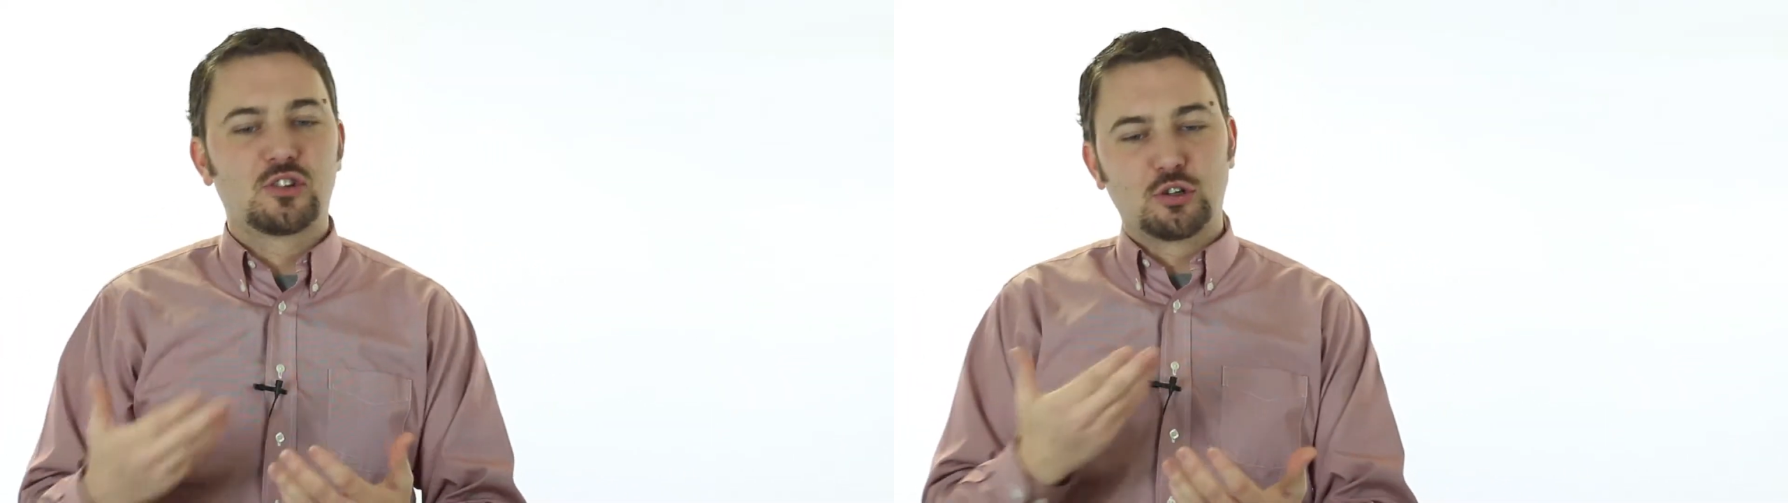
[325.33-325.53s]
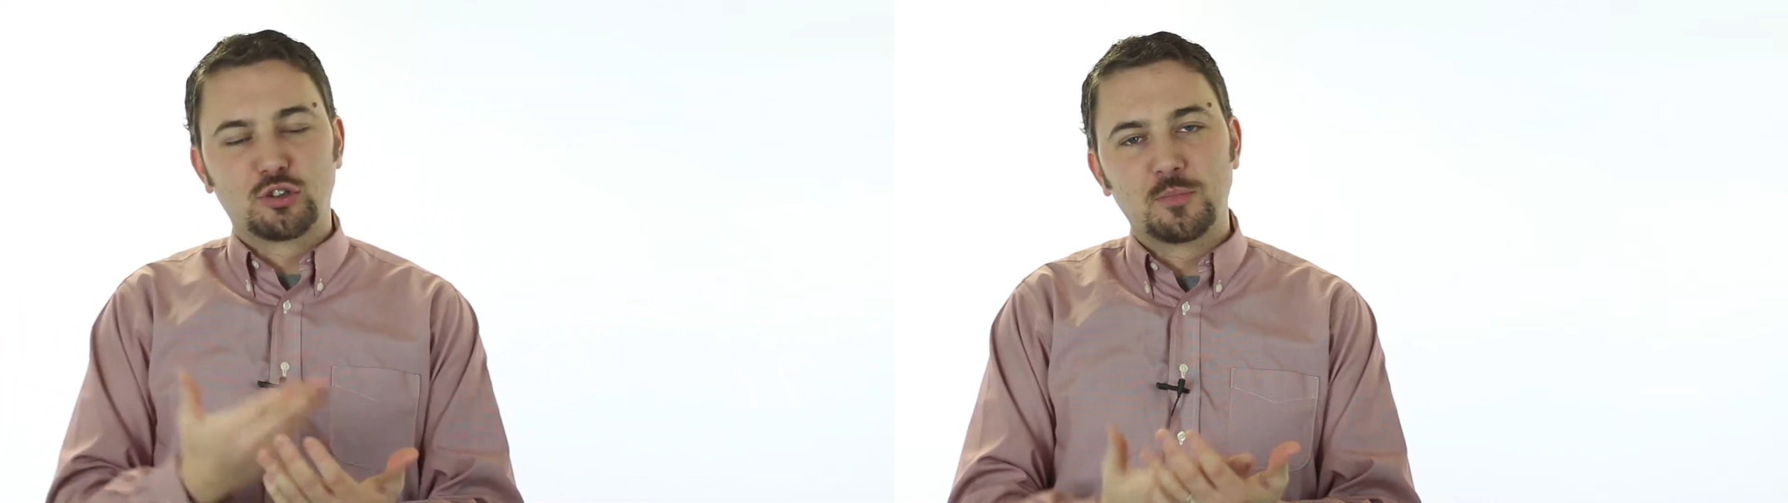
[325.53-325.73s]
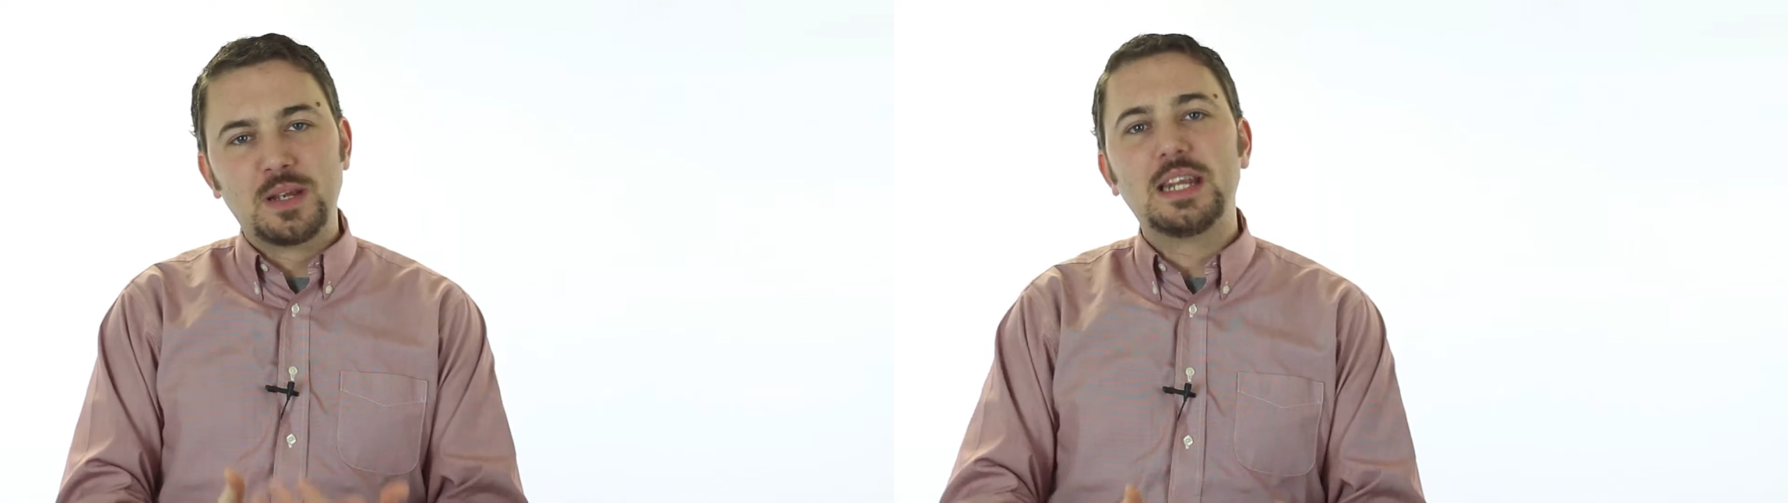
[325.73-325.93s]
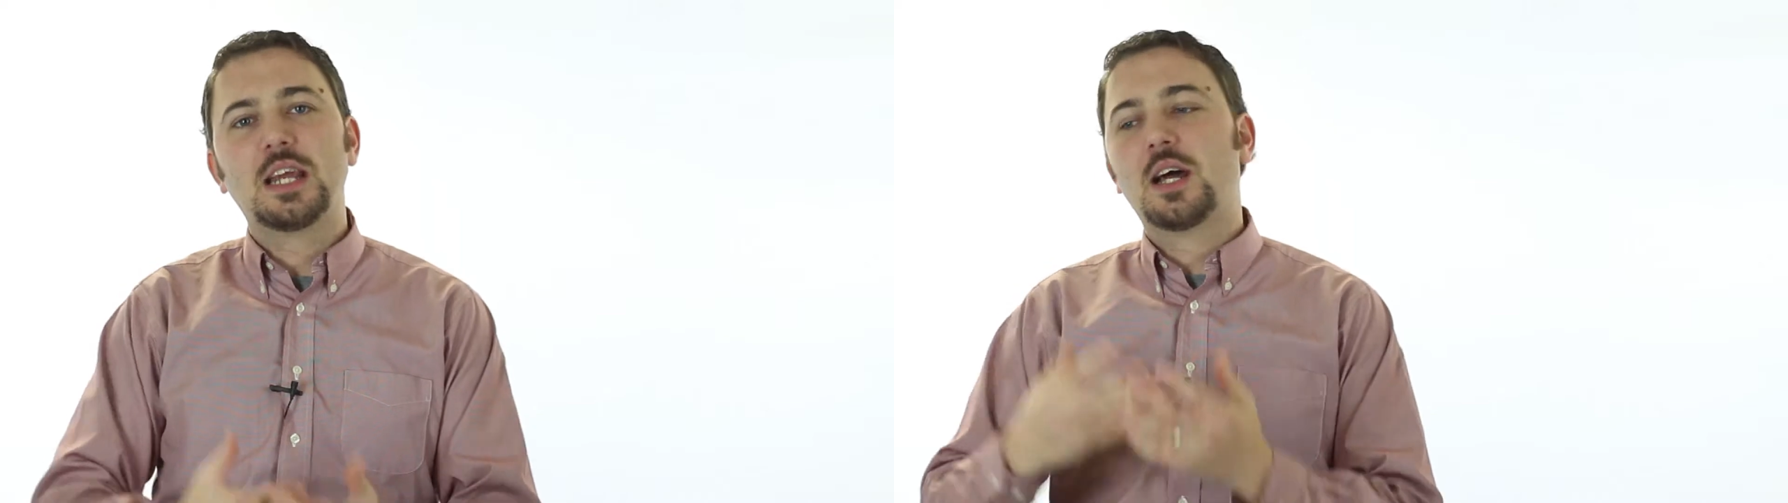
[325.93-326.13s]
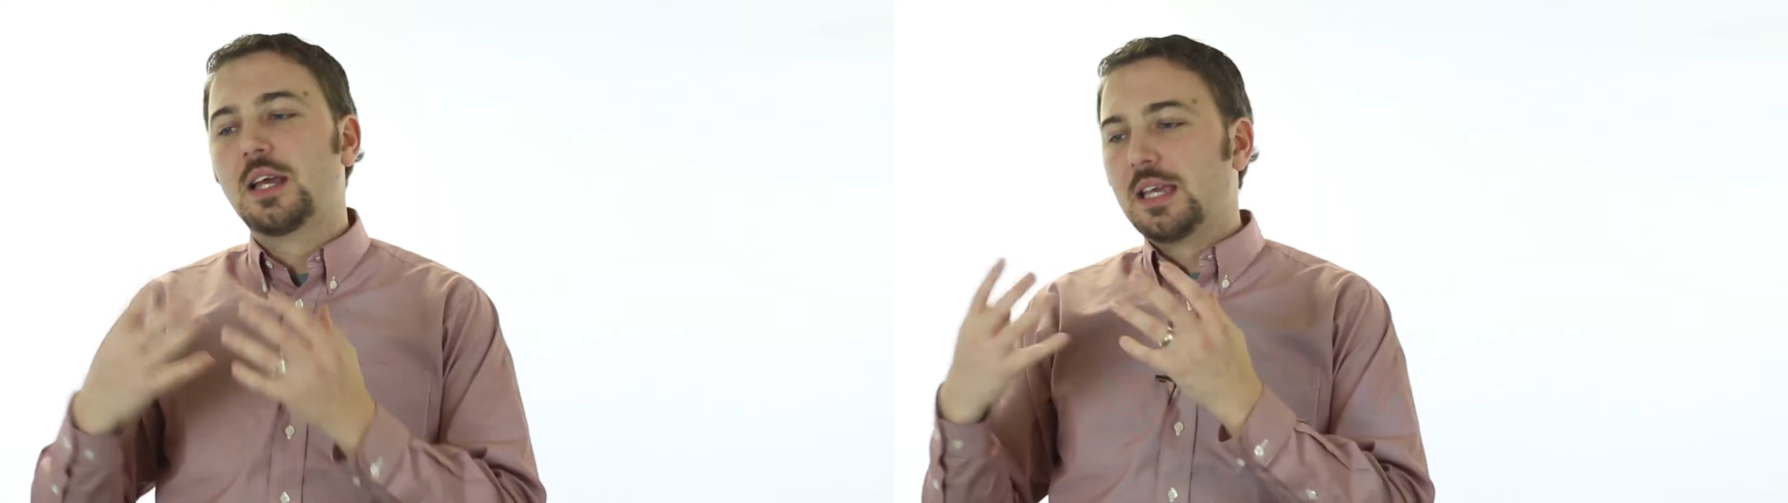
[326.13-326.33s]
social
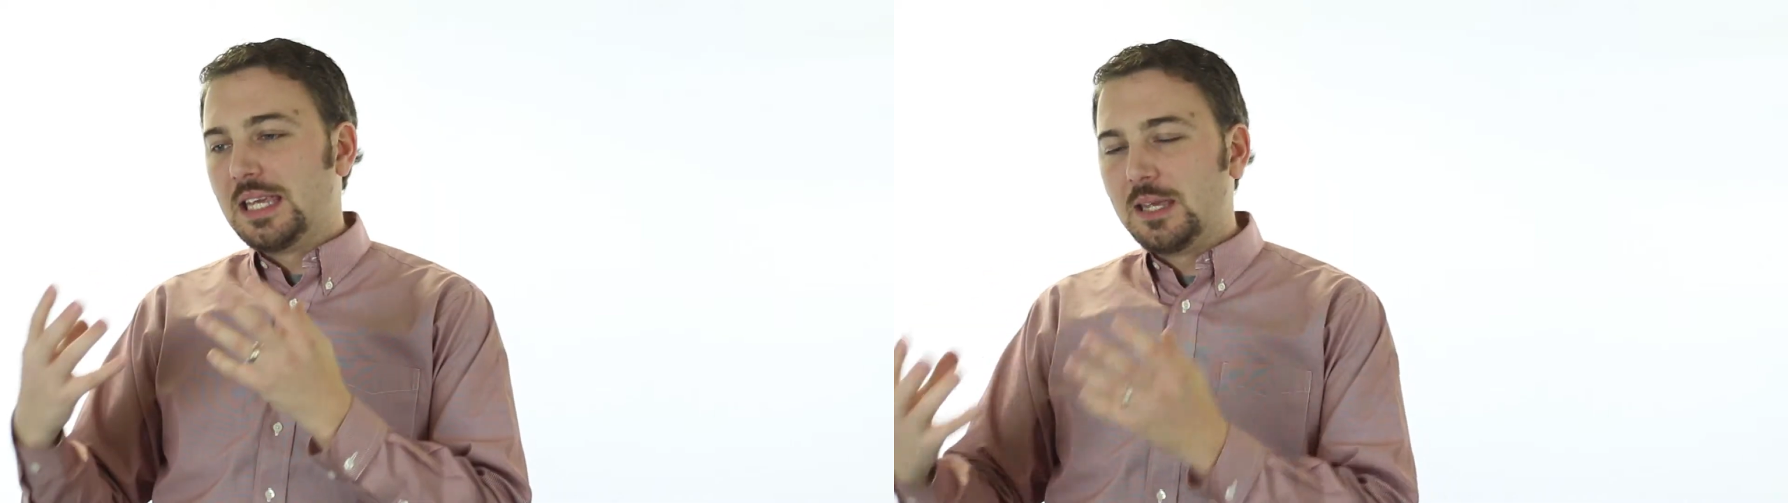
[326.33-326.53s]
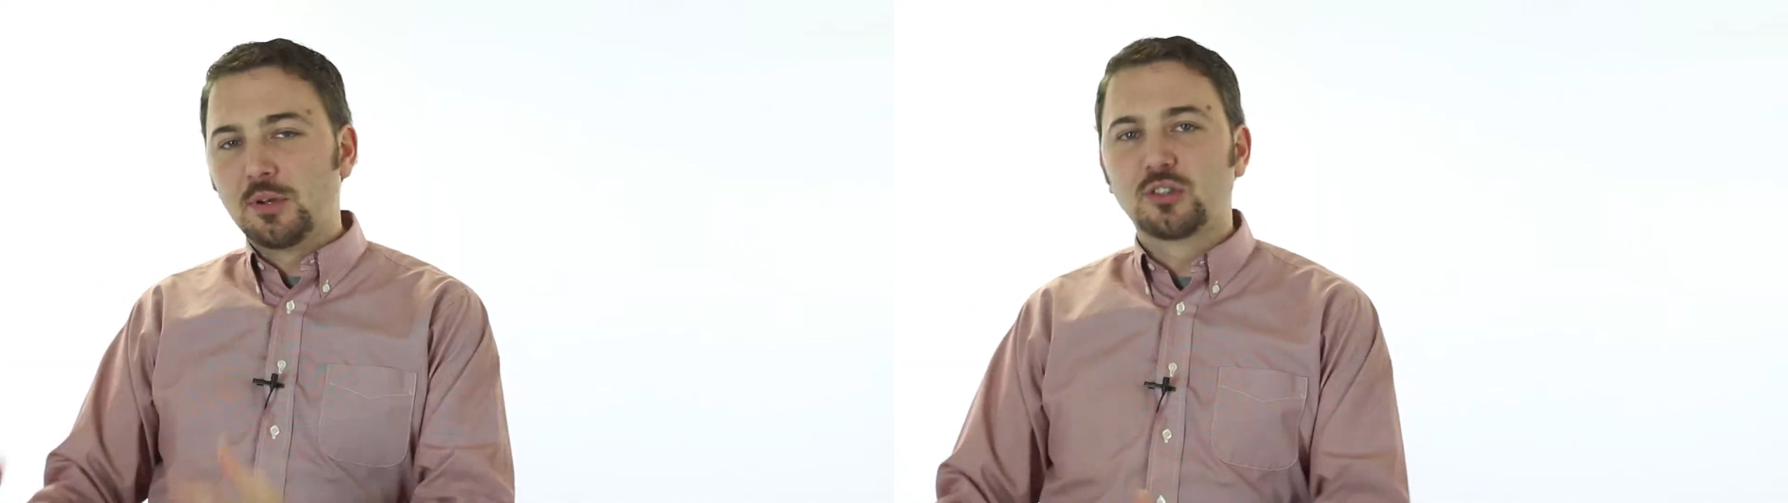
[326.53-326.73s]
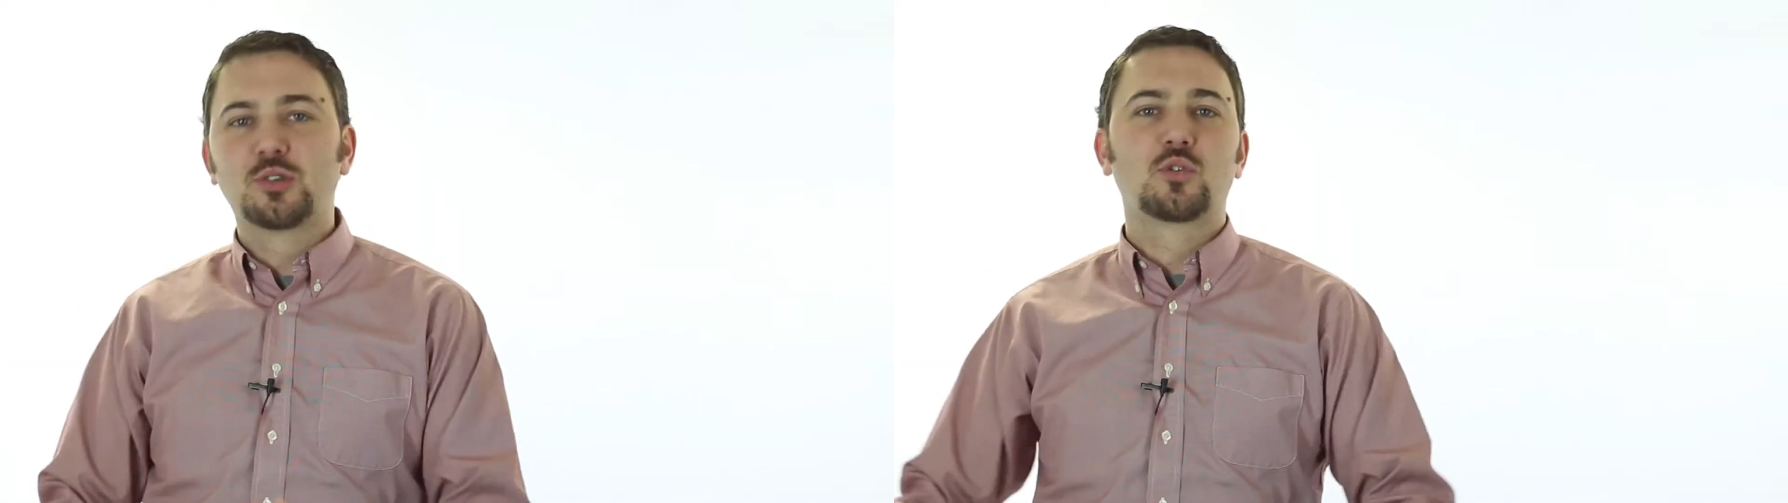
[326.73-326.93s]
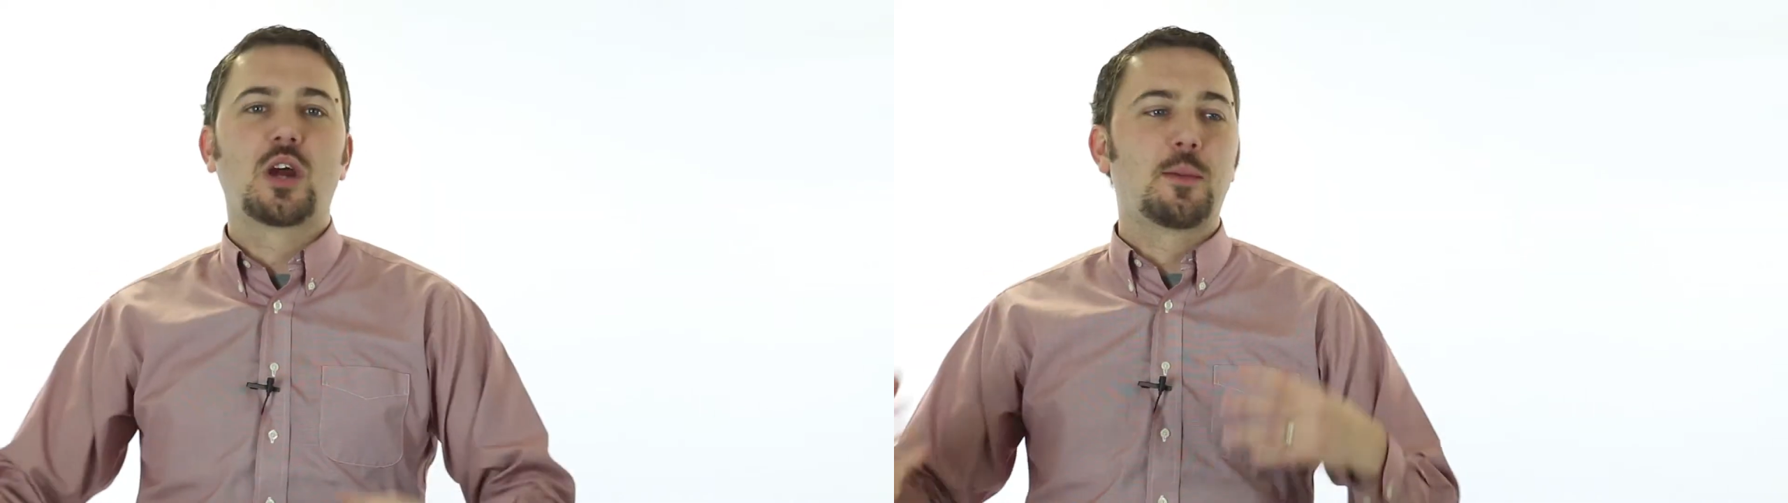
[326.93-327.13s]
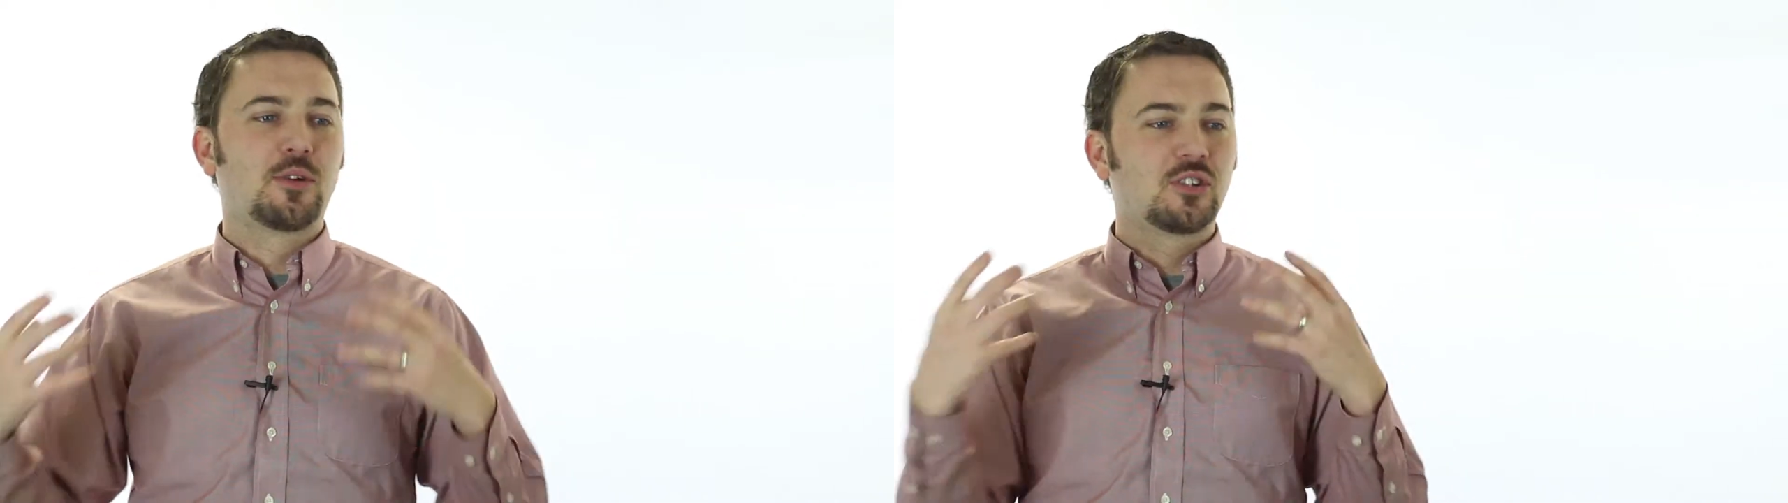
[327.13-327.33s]
media, email
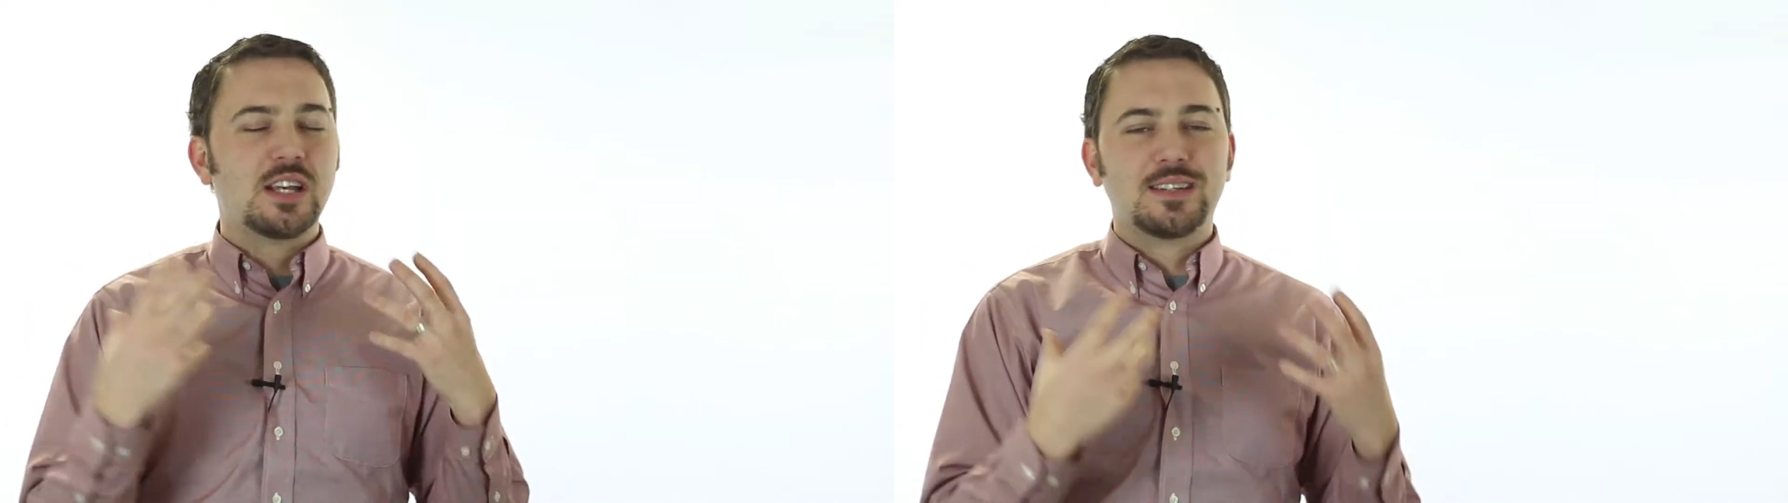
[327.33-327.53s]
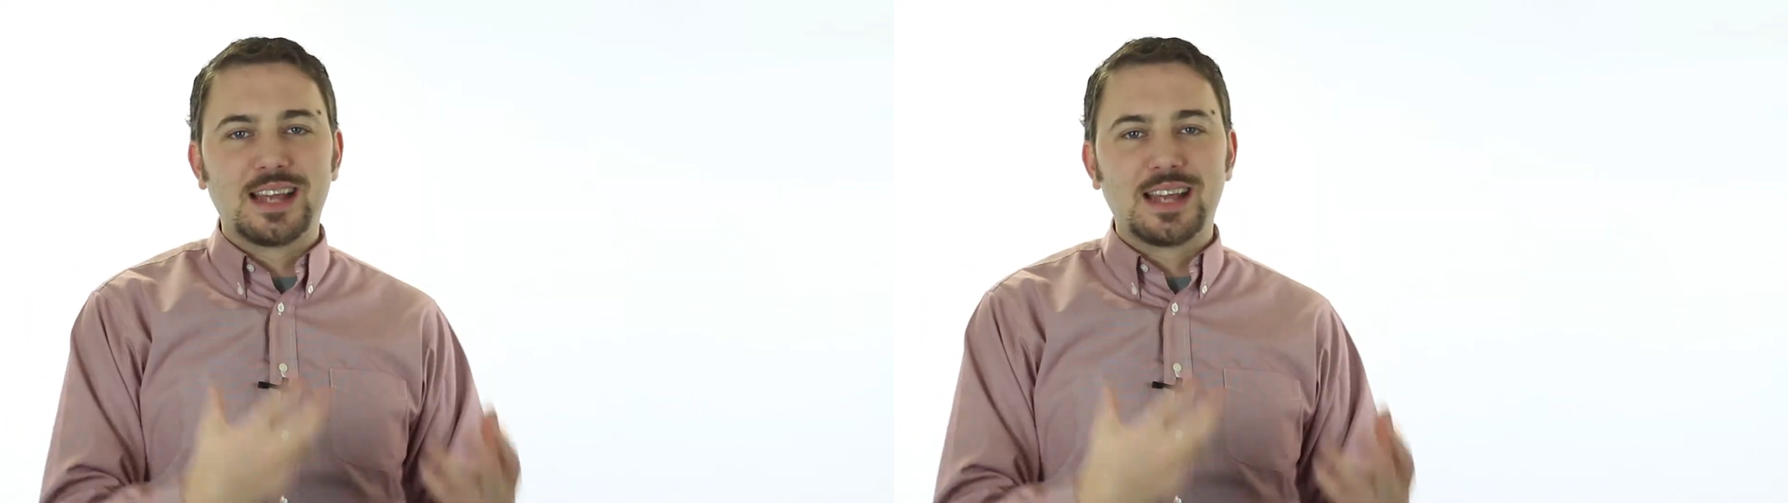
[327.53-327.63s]
subscribers,